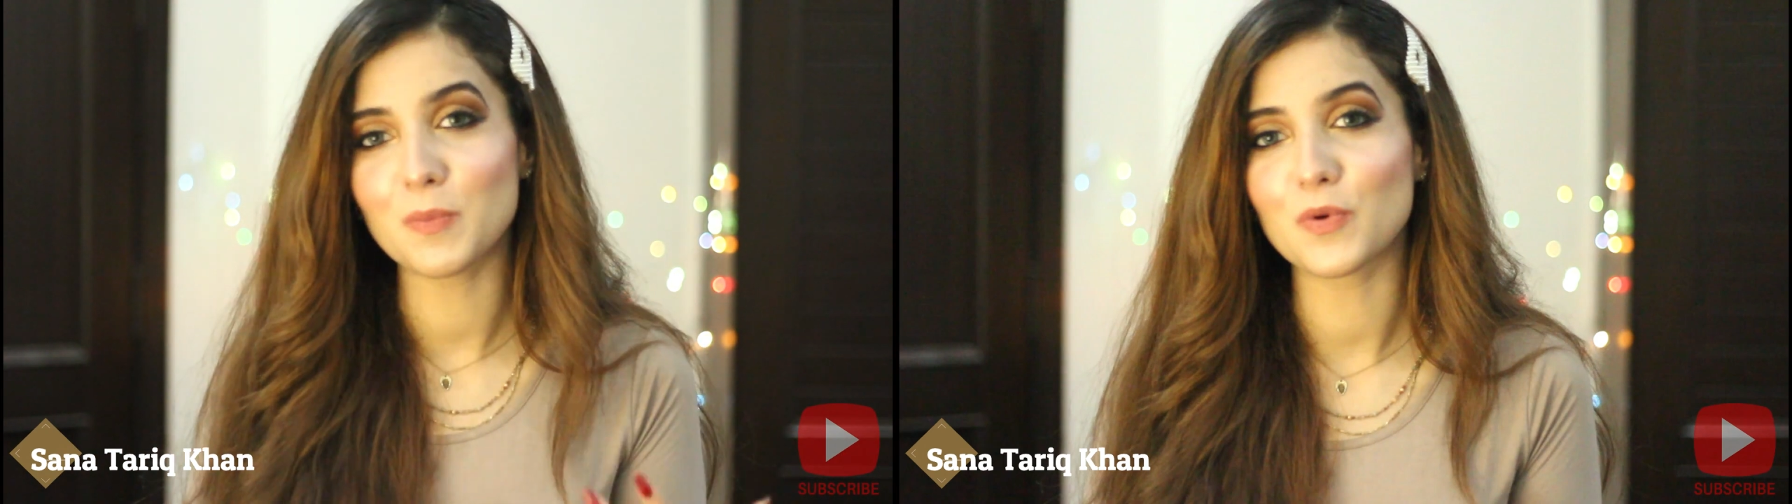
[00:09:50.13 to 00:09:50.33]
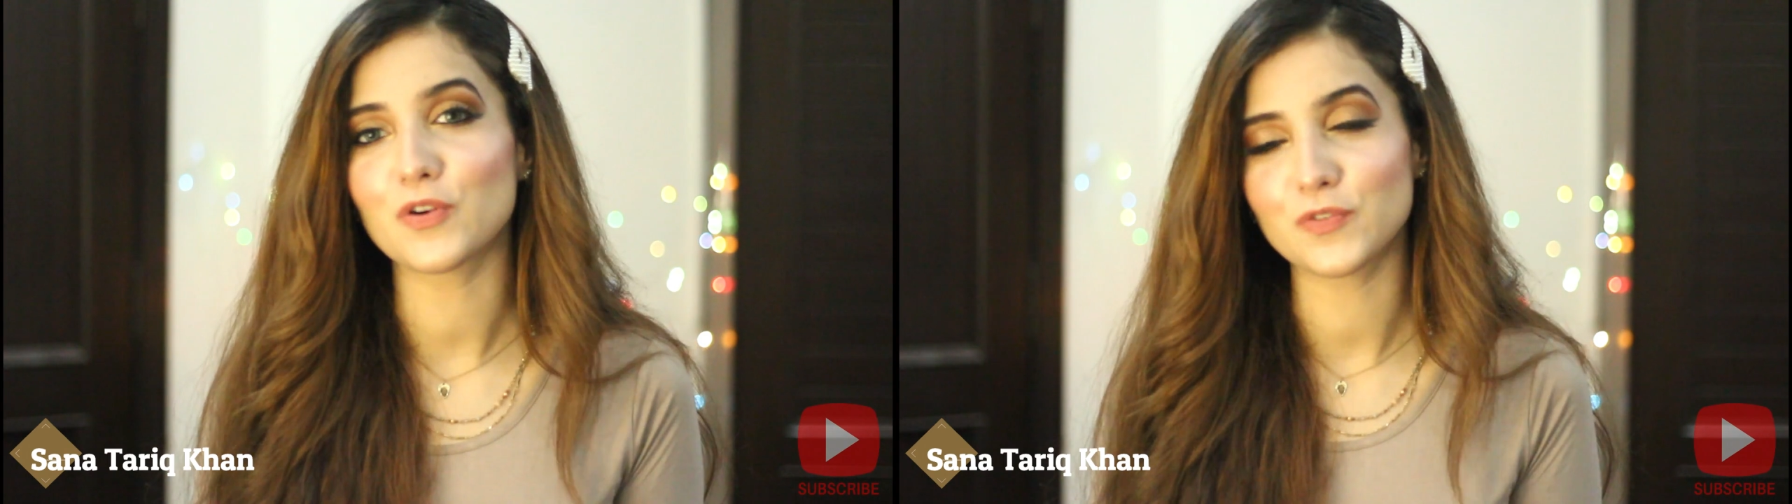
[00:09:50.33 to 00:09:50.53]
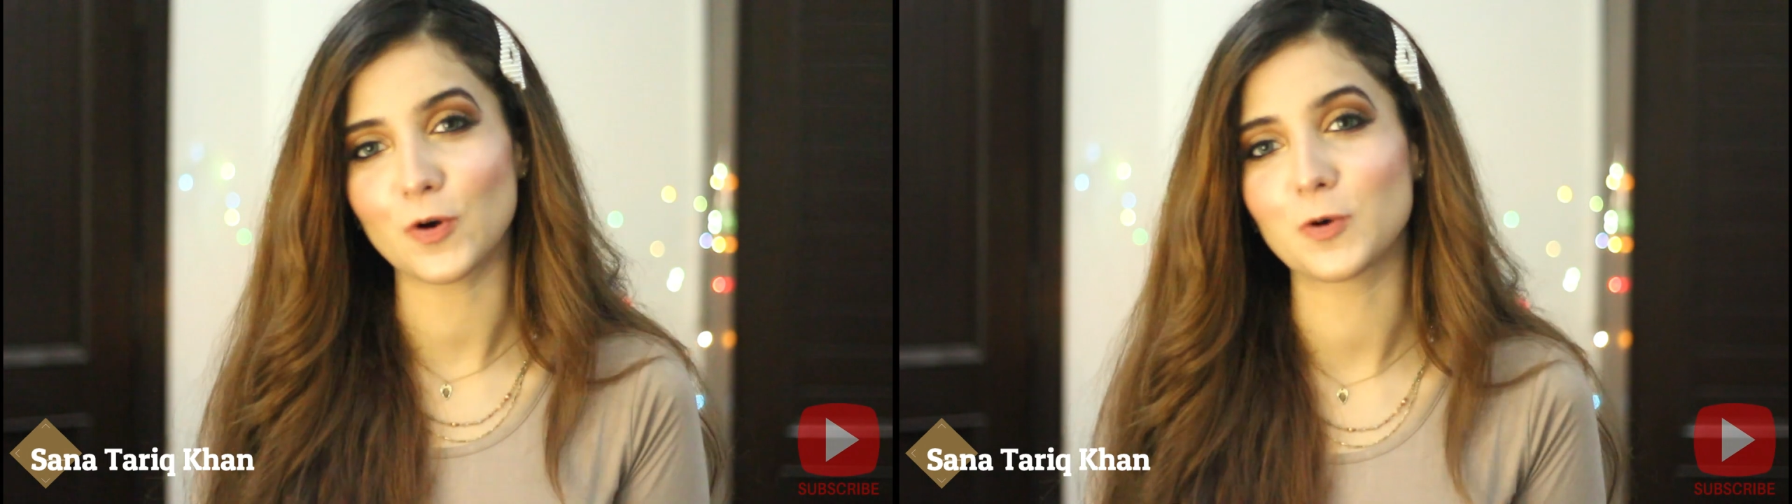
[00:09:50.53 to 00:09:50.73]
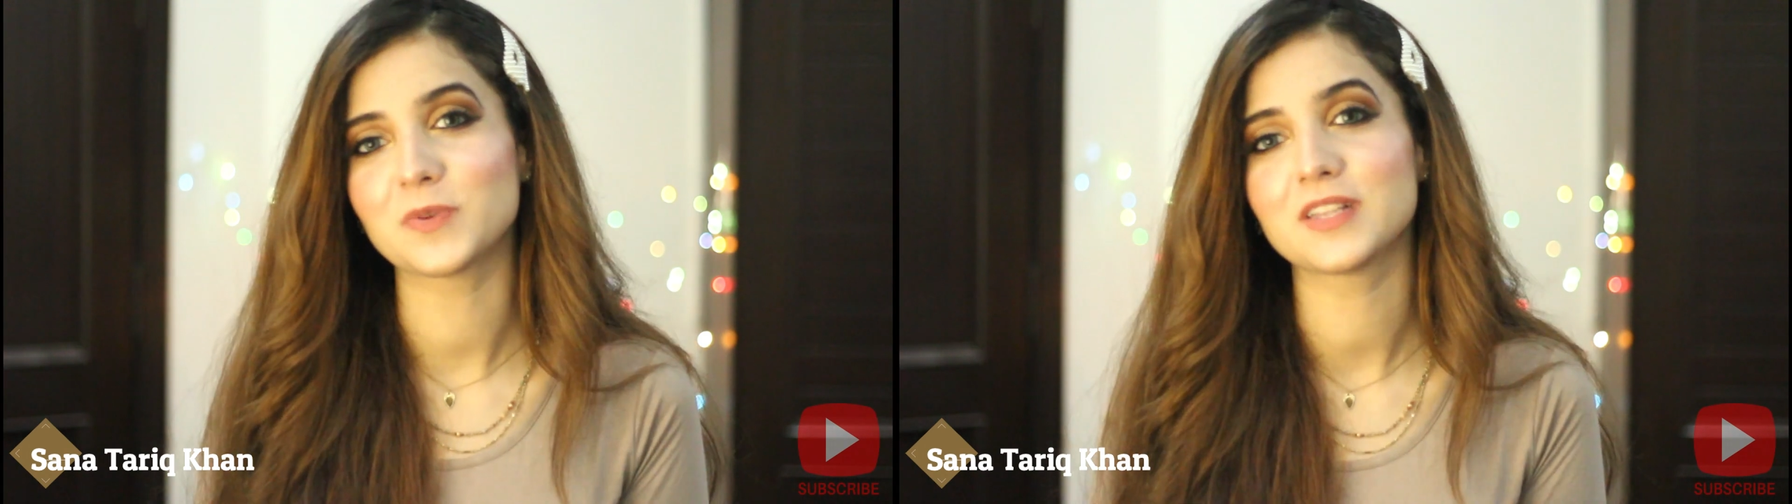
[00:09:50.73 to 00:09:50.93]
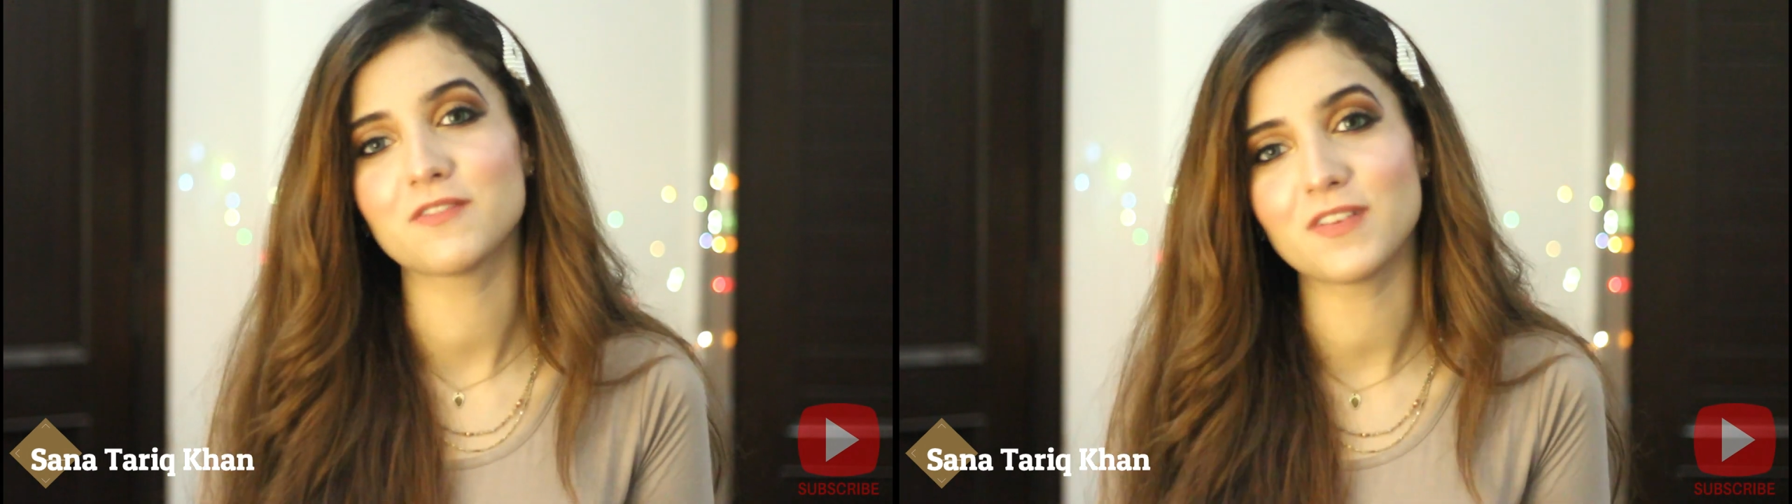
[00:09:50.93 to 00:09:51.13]
more
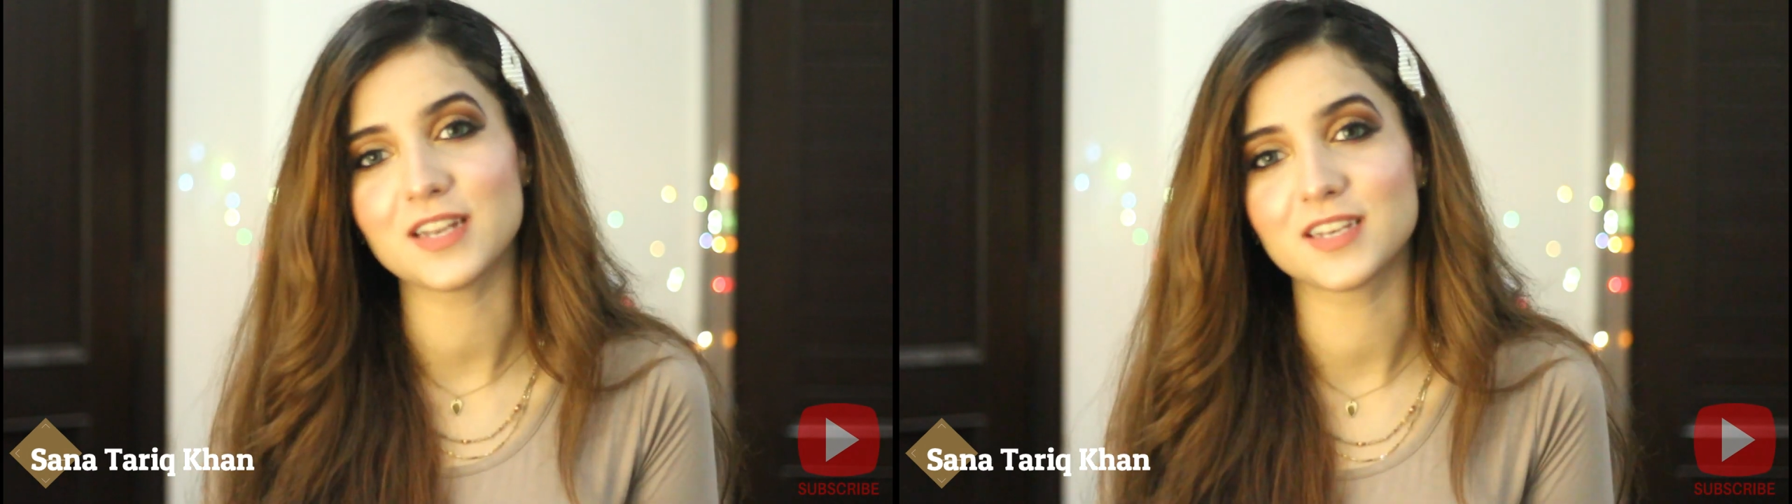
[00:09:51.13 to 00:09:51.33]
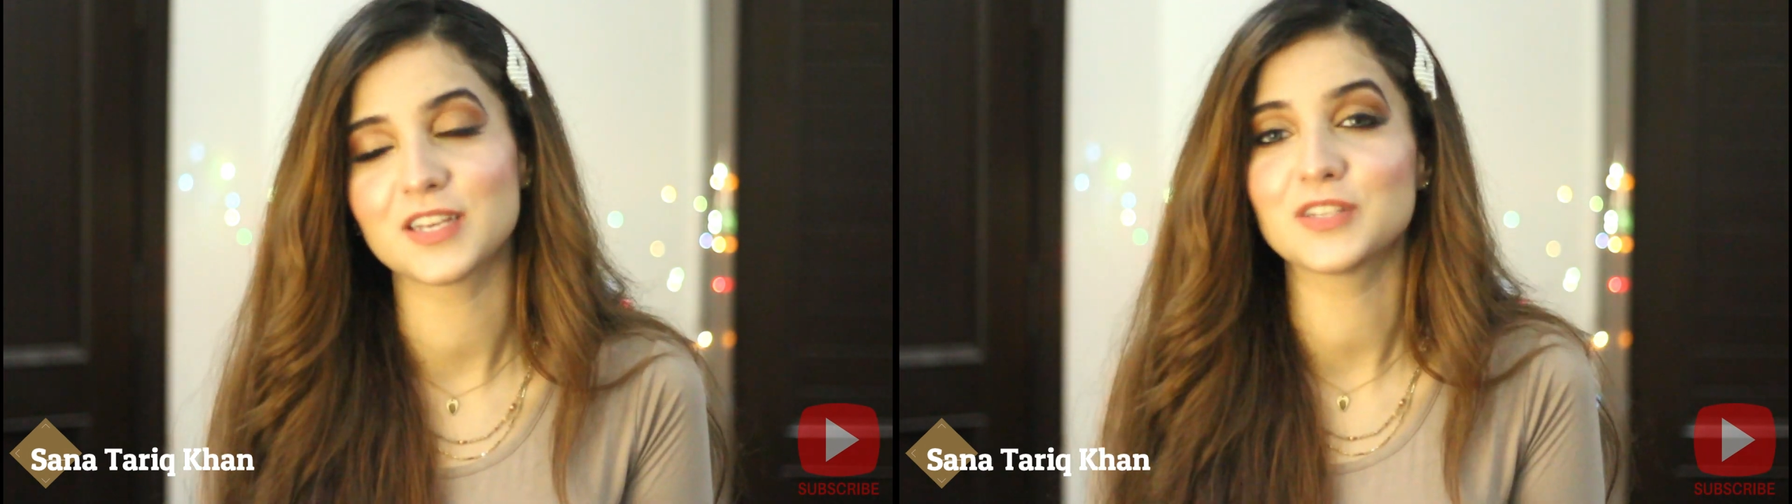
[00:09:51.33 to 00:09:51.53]
formal event.